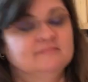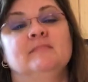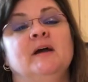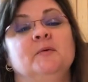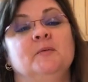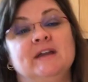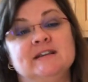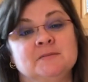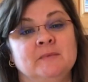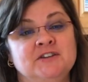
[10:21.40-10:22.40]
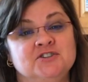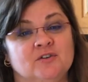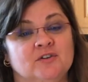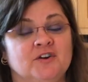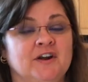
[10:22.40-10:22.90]
maybe we get to meet you
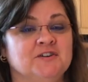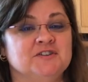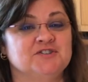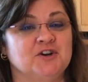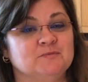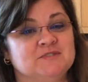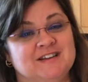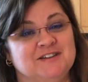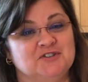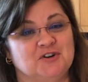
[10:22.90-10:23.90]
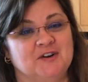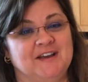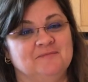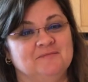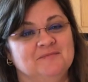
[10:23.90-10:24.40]
on our Heritage Homestead journey.
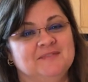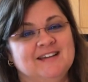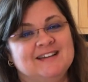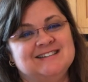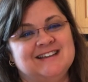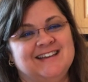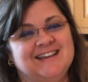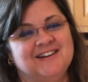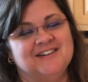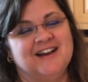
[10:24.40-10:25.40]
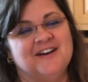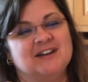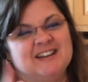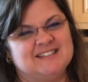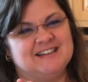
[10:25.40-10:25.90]
Take care, y'all,
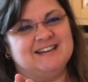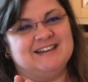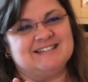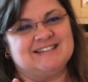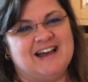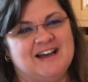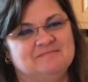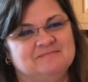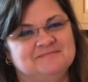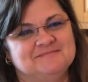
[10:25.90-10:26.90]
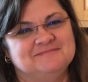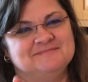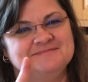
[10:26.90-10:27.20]
and I'll see you next time.